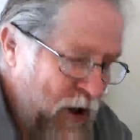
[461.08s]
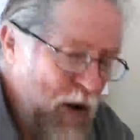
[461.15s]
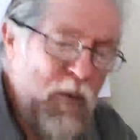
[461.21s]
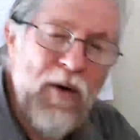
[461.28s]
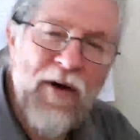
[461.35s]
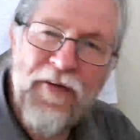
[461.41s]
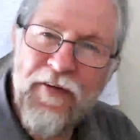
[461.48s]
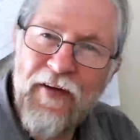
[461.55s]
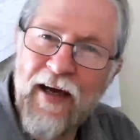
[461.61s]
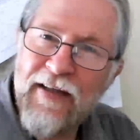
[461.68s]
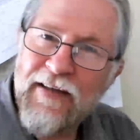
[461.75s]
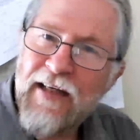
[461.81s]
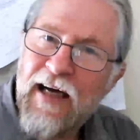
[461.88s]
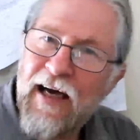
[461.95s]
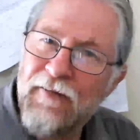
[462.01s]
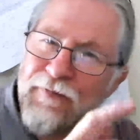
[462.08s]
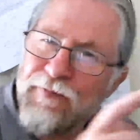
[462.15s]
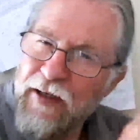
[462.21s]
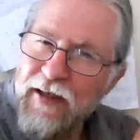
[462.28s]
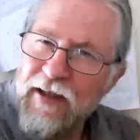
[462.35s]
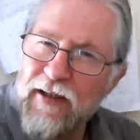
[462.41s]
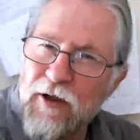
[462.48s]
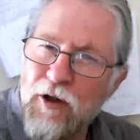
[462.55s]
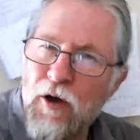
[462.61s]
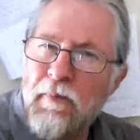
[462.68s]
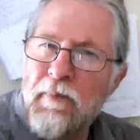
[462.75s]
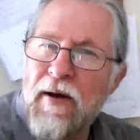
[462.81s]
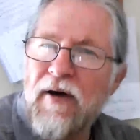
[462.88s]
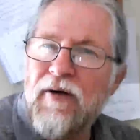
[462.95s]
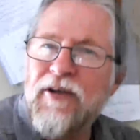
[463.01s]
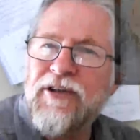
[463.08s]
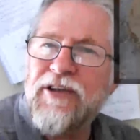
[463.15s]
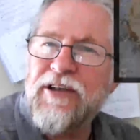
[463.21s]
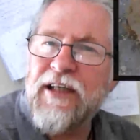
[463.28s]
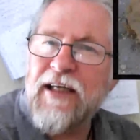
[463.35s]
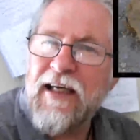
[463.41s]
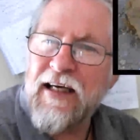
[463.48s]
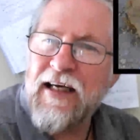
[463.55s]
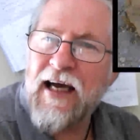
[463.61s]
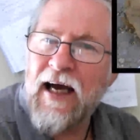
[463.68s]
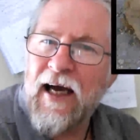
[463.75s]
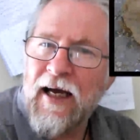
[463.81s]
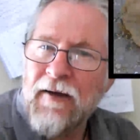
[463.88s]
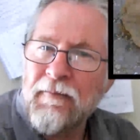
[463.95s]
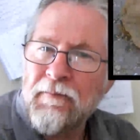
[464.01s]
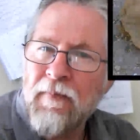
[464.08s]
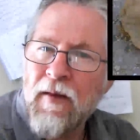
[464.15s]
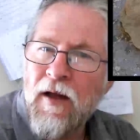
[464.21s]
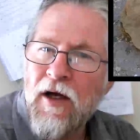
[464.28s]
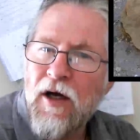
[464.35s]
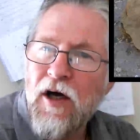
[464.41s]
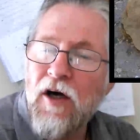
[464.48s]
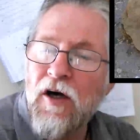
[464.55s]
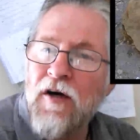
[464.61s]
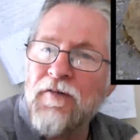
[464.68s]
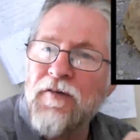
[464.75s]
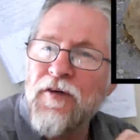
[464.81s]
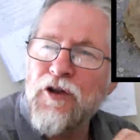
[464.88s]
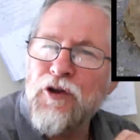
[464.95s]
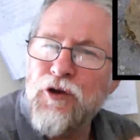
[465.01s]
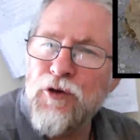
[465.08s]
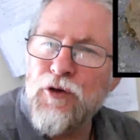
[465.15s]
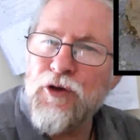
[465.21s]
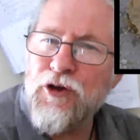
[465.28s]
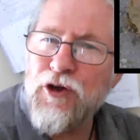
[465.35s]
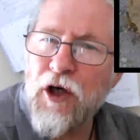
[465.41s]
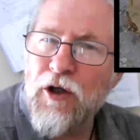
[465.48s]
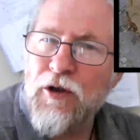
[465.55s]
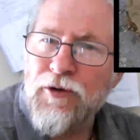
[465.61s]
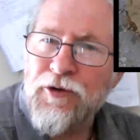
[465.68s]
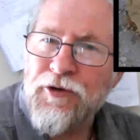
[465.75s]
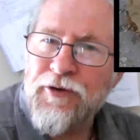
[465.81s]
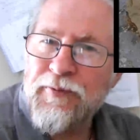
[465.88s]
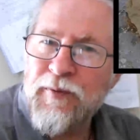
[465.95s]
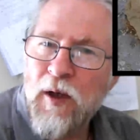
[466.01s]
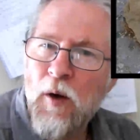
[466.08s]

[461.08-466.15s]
with that, I've done a little comparison here of two stones,